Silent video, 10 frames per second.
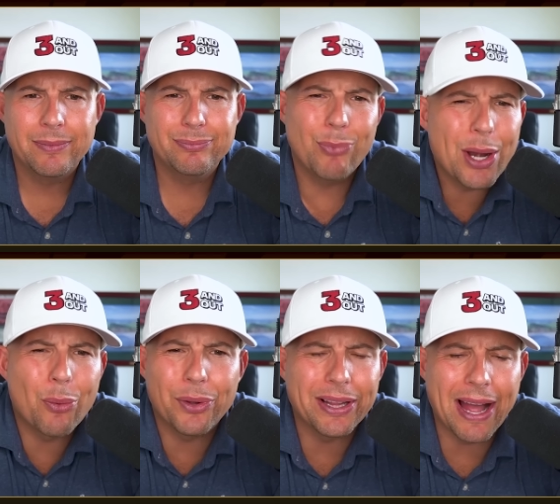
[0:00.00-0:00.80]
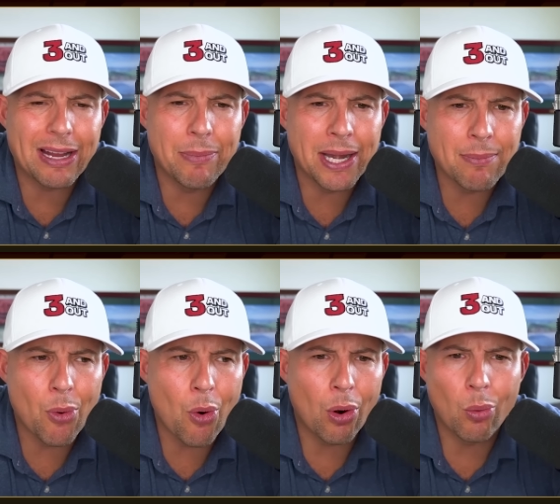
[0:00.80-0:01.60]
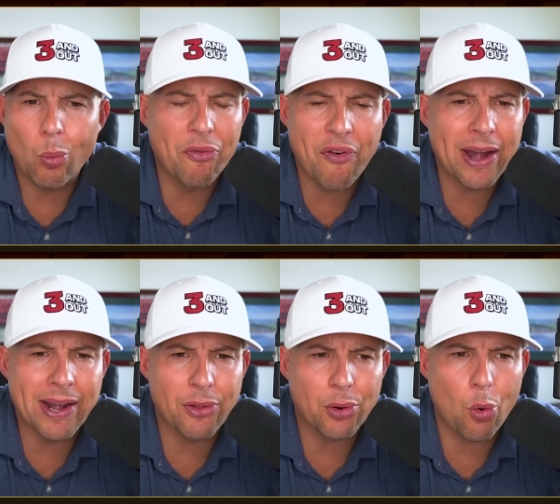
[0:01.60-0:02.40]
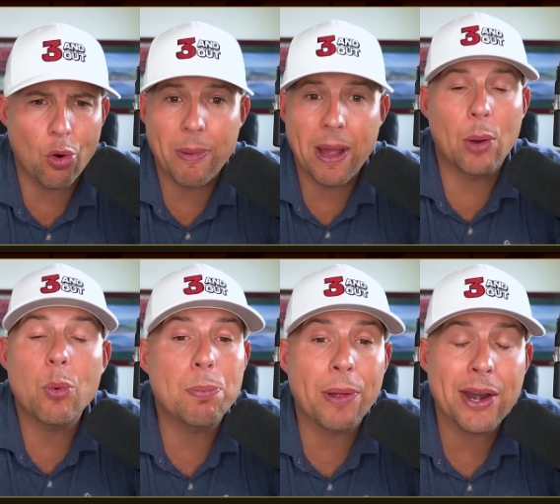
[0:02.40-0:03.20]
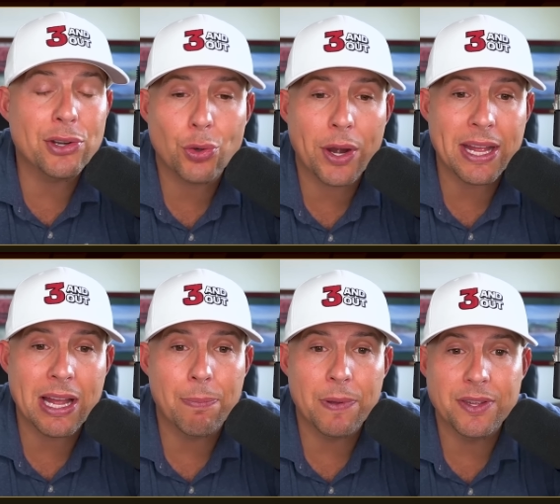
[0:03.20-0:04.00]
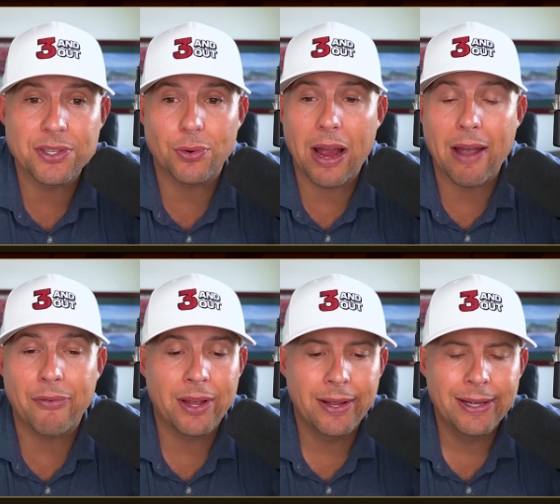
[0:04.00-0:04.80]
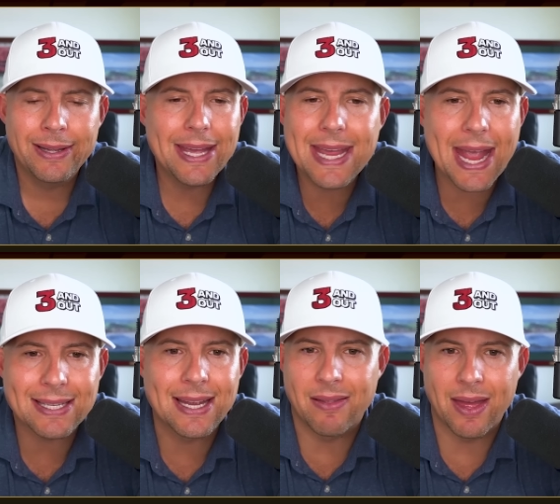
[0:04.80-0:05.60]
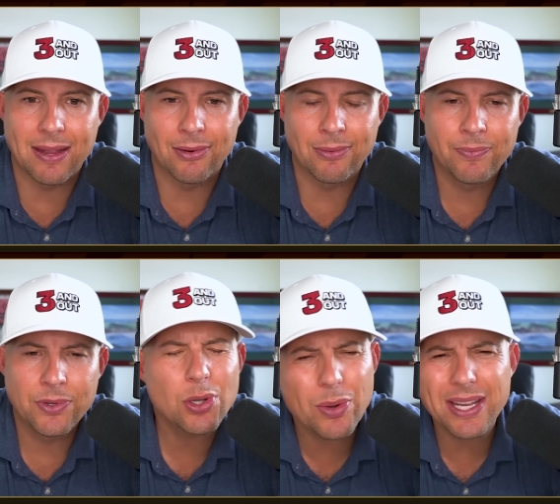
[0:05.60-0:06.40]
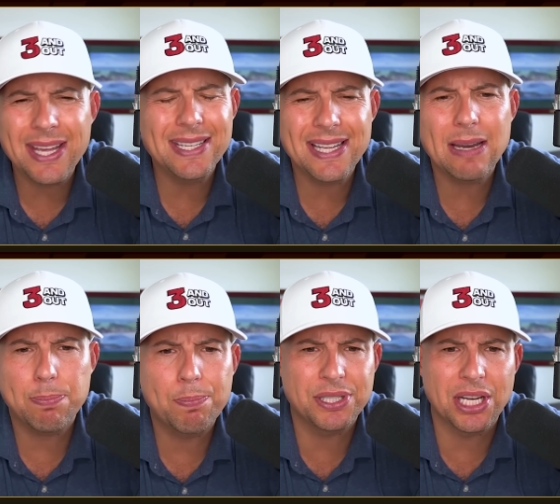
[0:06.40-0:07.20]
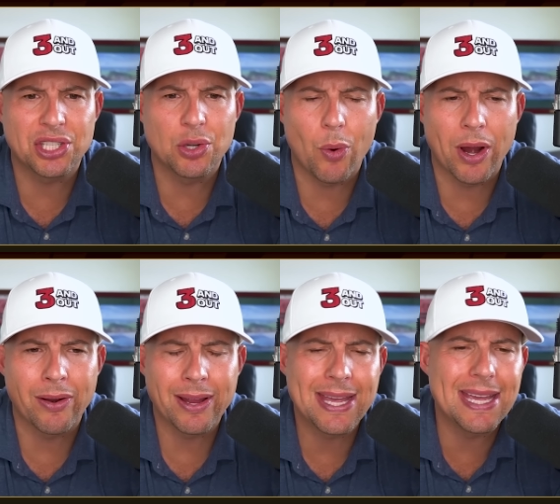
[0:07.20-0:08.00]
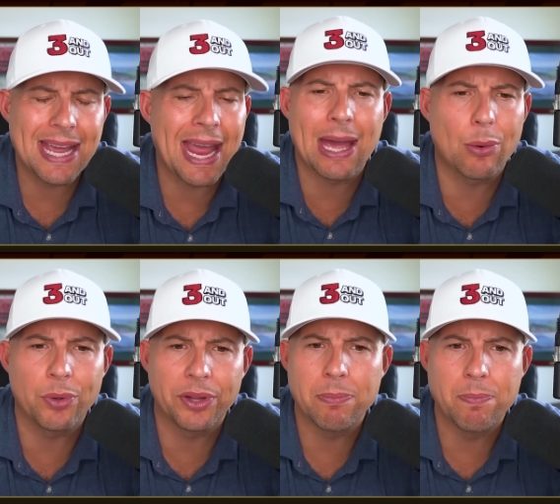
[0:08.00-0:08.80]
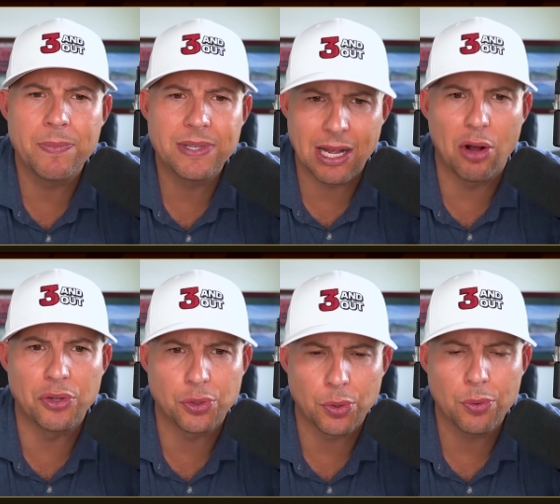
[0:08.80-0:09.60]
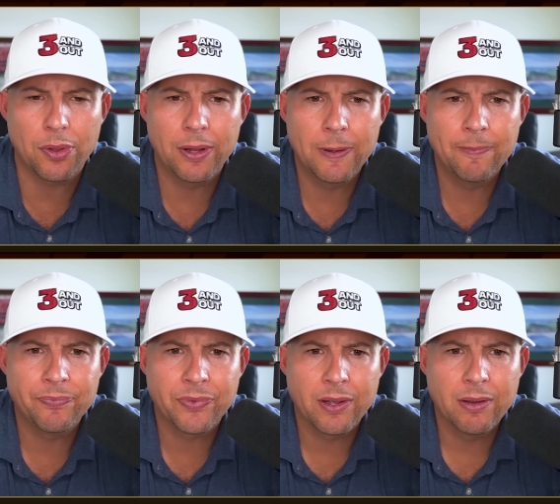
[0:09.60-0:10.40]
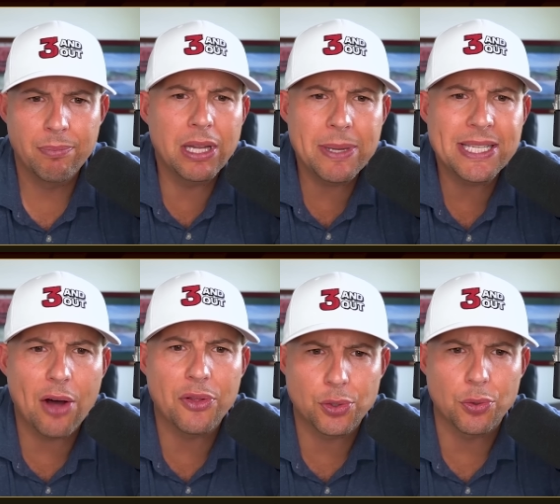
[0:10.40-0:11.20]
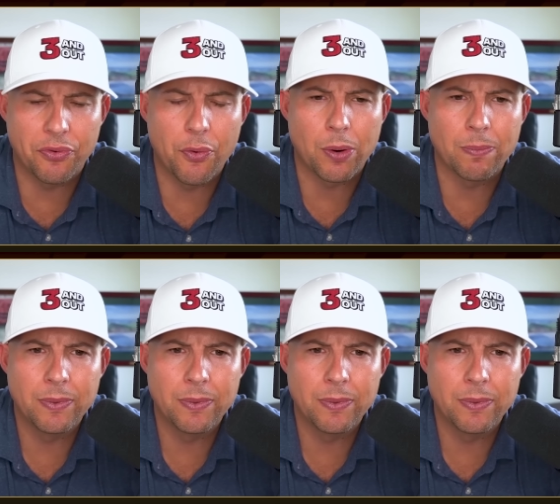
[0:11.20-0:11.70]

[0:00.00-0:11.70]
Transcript: We don't really like him anymore. We'll find another quarterback. We plan on trading up in this draft. He can't say that either. So he, he's in a position where he can't really tell the truth. But let me tell the truth for him.